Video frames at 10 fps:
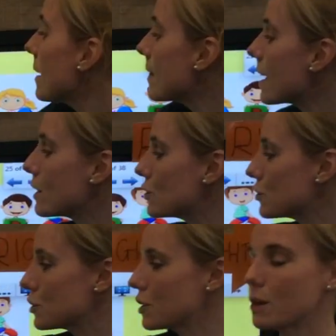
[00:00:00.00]
by the end you
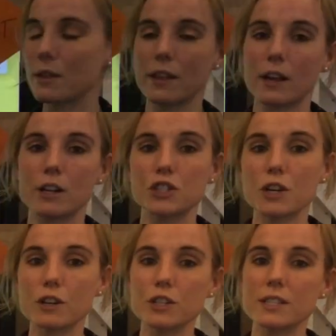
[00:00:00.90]
should know then that
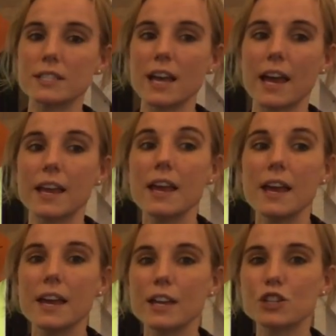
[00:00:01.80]
conjunction today
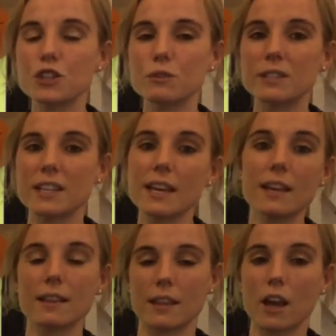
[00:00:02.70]
is used to
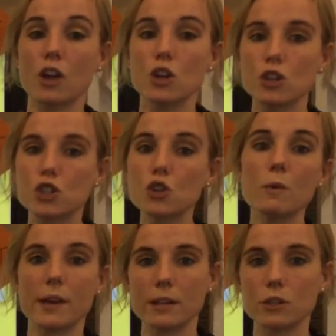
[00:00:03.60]
either
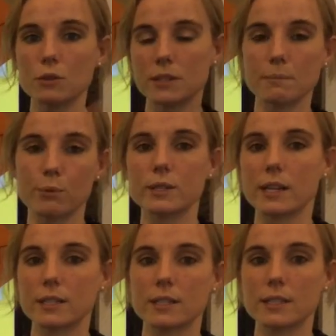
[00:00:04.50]
join two simple
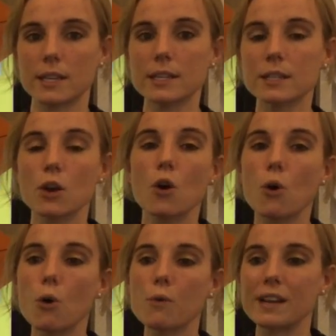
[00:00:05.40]
sentences
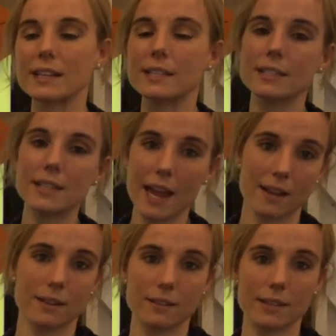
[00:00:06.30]
or
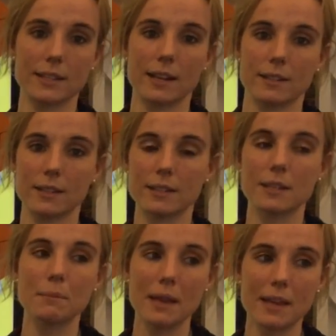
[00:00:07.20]
extend a sentence
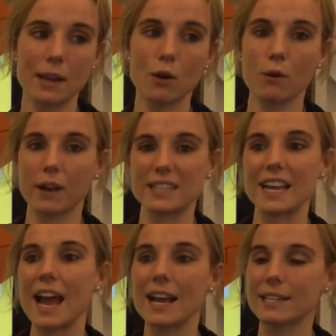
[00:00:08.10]
to make it longer,
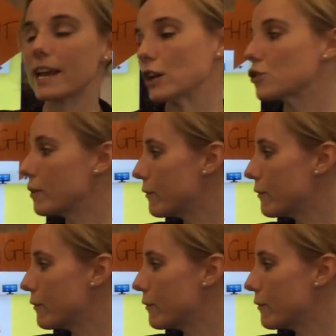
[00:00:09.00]
to add extra